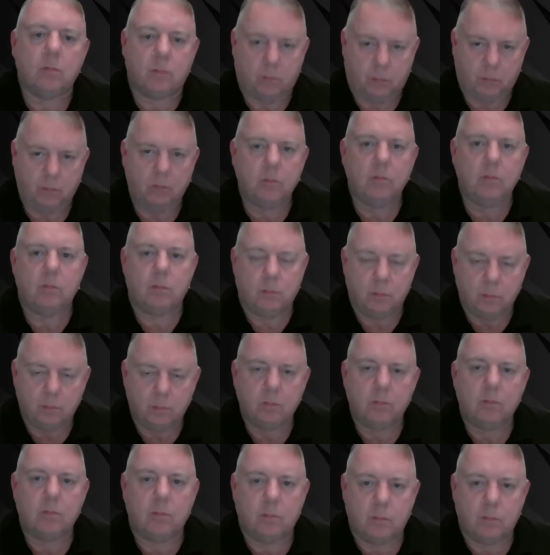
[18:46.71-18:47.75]

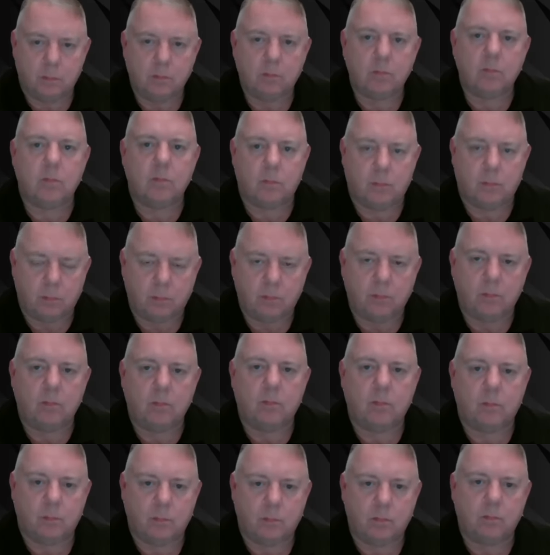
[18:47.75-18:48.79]

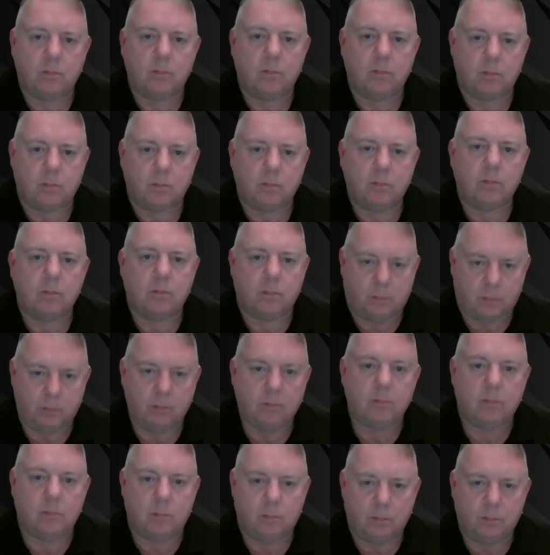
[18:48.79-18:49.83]

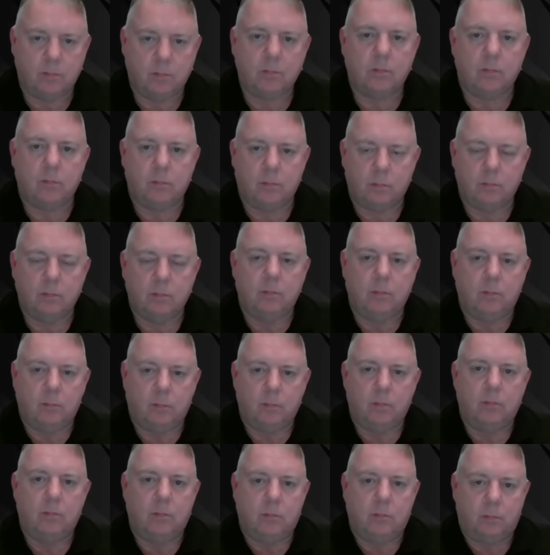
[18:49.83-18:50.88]

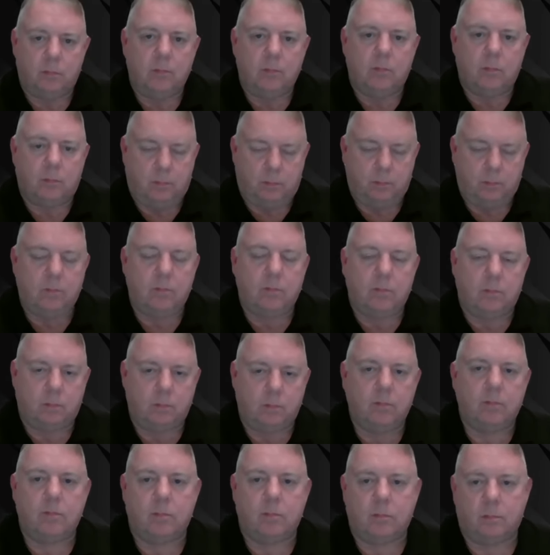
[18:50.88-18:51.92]

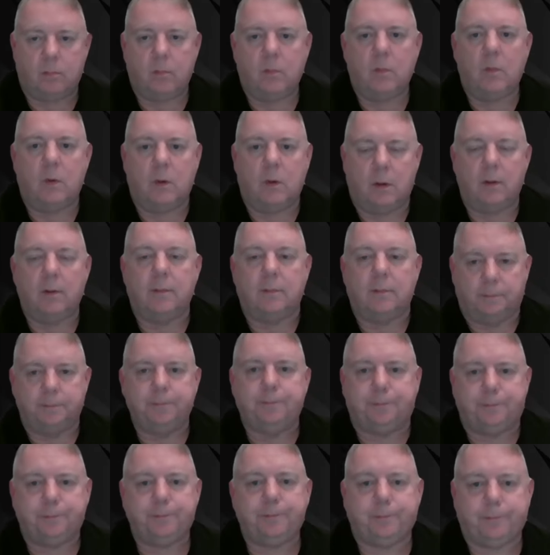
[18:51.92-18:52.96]

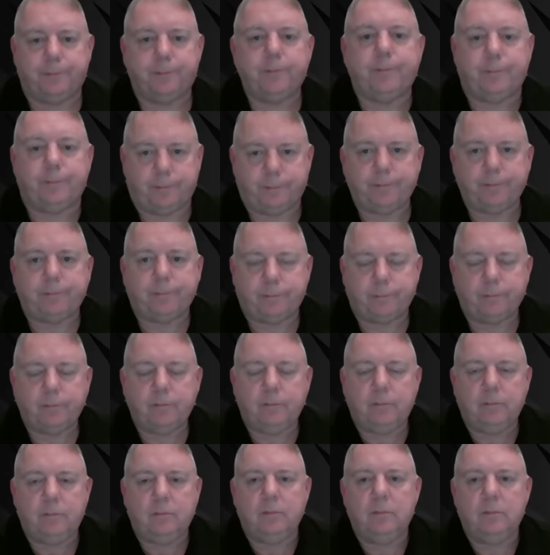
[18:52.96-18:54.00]

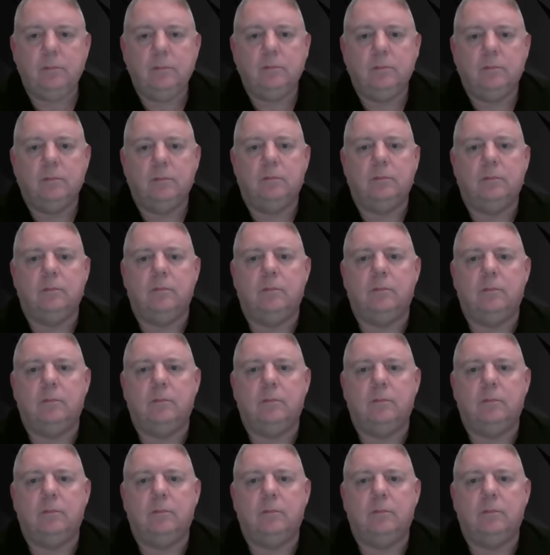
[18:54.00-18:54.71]
(silent)